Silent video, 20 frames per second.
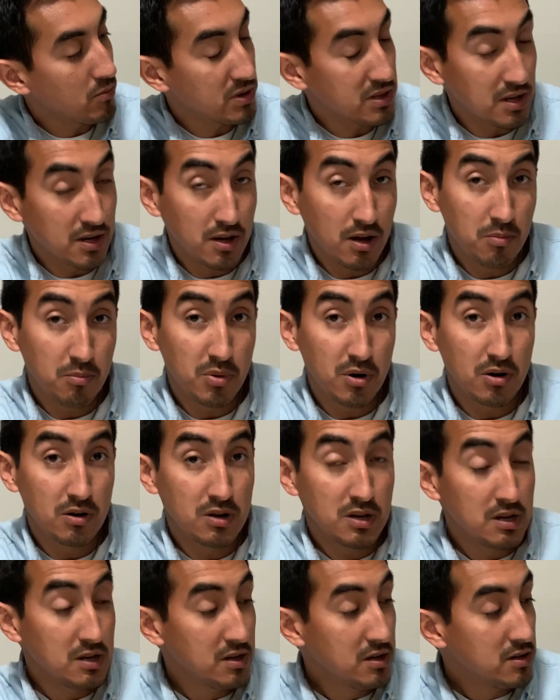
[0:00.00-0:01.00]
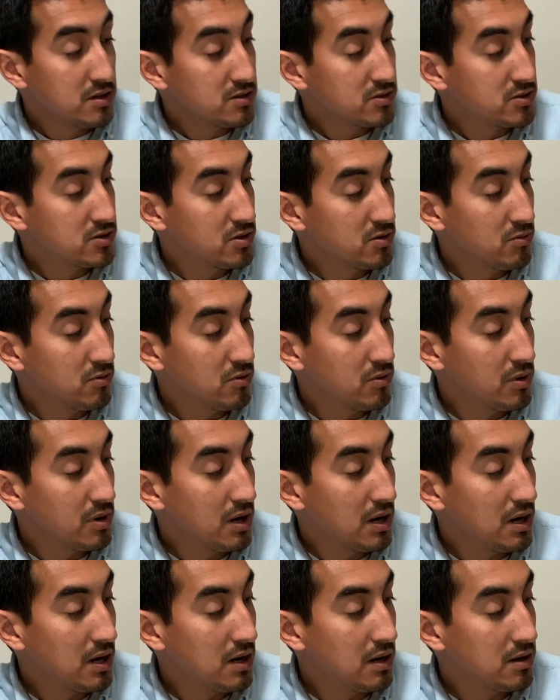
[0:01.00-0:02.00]
with the number.
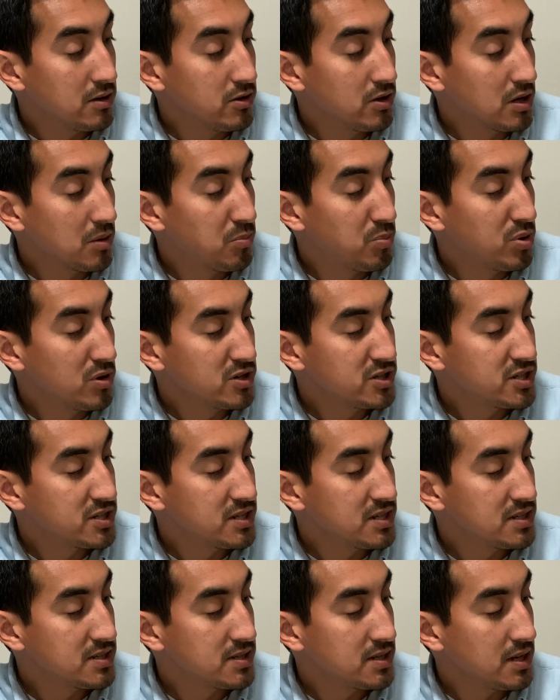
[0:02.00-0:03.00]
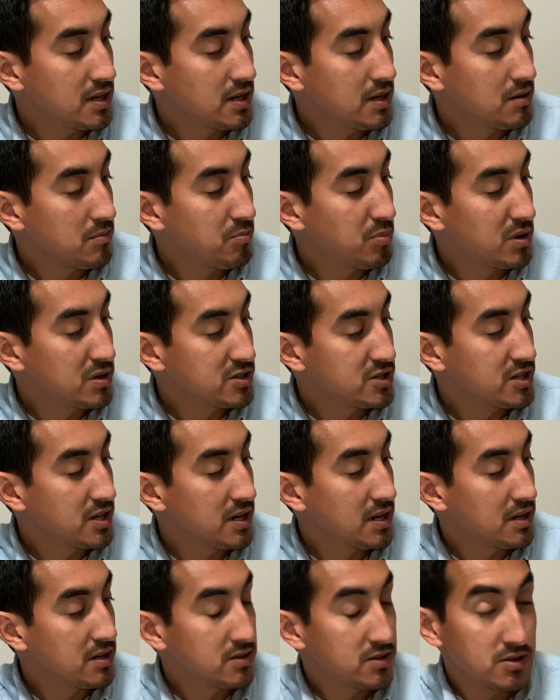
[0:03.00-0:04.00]
you could push this in, punch it
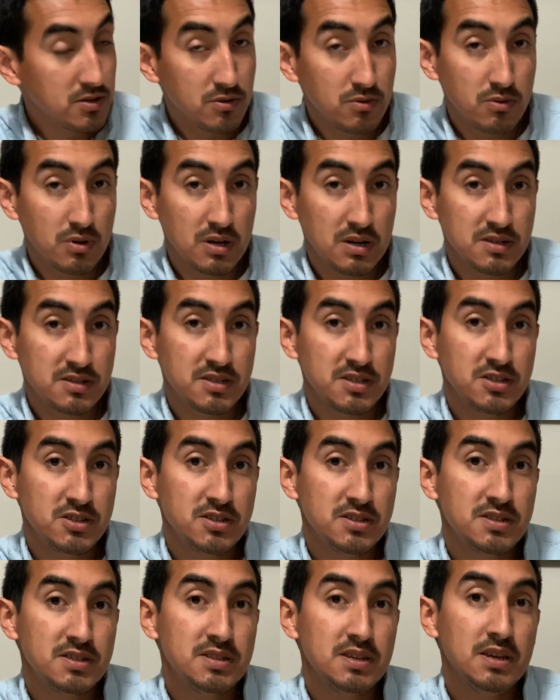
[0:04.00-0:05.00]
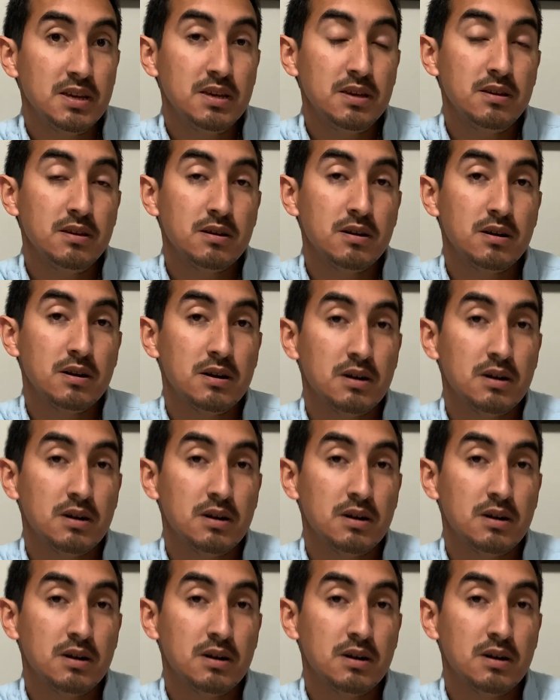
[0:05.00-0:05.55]
into CGC